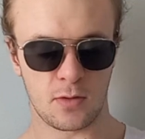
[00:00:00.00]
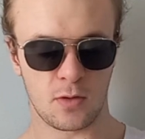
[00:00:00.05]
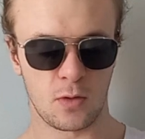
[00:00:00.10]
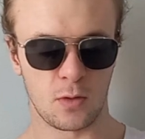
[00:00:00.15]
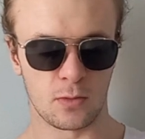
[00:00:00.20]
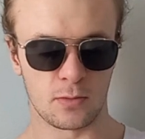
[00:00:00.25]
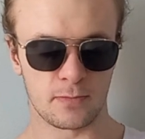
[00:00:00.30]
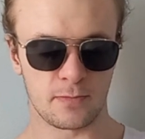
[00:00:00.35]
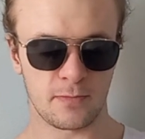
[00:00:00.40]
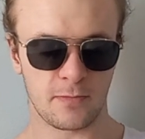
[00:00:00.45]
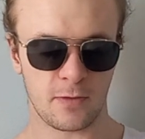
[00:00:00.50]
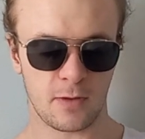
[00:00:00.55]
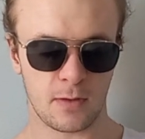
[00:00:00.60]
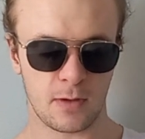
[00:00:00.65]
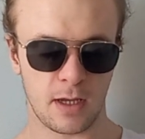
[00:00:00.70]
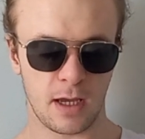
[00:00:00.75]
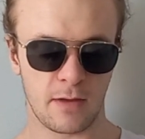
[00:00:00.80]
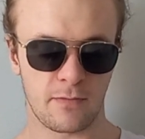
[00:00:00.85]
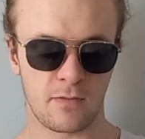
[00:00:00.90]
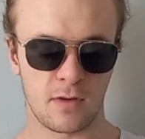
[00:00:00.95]
cool.
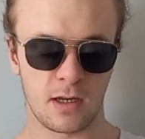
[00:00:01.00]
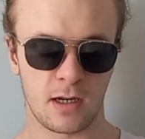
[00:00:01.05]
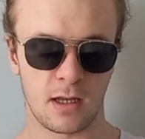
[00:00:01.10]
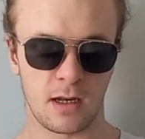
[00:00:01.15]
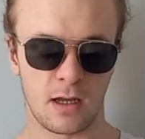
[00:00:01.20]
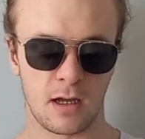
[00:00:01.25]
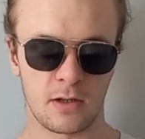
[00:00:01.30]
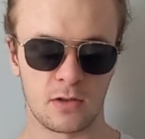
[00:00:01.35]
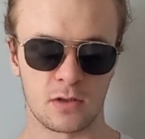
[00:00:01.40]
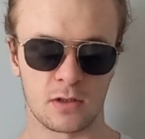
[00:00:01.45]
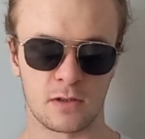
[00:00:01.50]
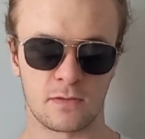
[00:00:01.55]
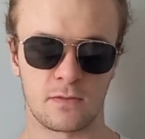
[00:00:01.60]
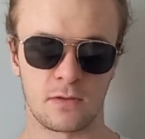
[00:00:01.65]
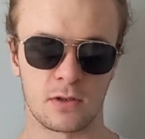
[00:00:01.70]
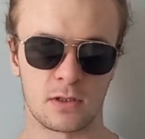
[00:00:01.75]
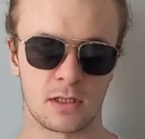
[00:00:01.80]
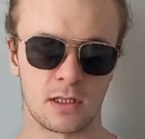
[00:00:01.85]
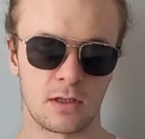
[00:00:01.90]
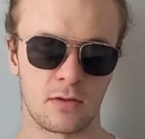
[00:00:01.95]
Caffeine anhydrous,
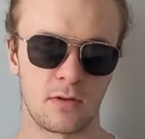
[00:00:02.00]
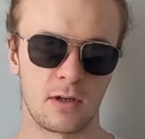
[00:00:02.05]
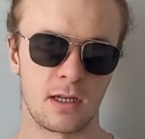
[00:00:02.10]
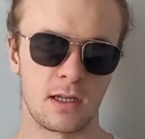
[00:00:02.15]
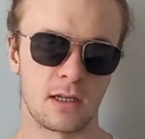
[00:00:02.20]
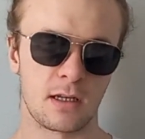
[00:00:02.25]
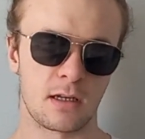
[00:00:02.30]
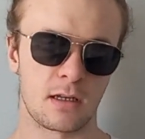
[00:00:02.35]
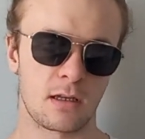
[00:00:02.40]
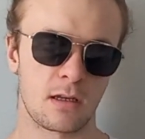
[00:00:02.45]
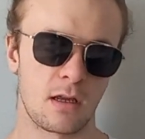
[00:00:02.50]
first ingredient,